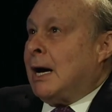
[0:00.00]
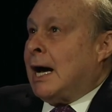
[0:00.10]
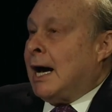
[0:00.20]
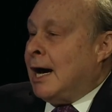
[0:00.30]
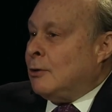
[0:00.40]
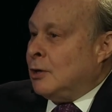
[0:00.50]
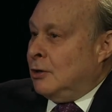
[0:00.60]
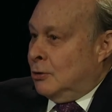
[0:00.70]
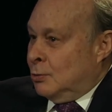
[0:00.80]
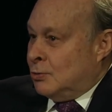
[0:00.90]
How do
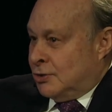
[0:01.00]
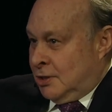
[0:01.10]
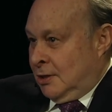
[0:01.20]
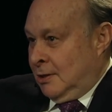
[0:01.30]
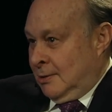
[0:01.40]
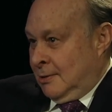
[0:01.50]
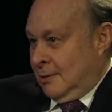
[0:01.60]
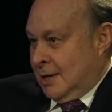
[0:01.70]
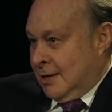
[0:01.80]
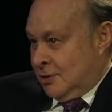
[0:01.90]
you see,
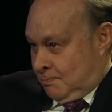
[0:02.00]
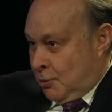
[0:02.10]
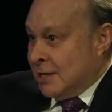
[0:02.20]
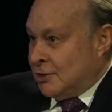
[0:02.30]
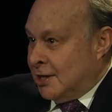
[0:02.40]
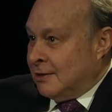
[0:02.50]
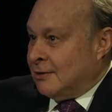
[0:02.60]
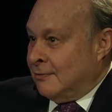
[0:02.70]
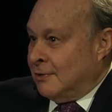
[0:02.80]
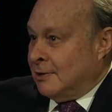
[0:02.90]
as president
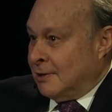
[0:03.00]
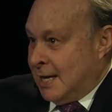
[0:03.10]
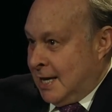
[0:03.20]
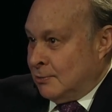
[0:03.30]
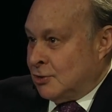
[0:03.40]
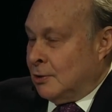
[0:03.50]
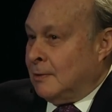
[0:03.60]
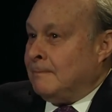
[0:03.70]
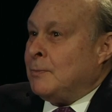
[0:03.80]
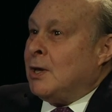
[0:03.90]
of the
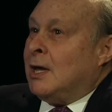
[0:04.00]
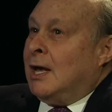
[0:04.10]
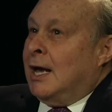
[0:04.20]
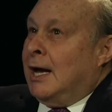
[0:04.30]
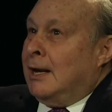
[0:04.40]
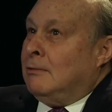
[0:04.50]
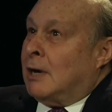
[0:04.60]
council, mm-hmm, and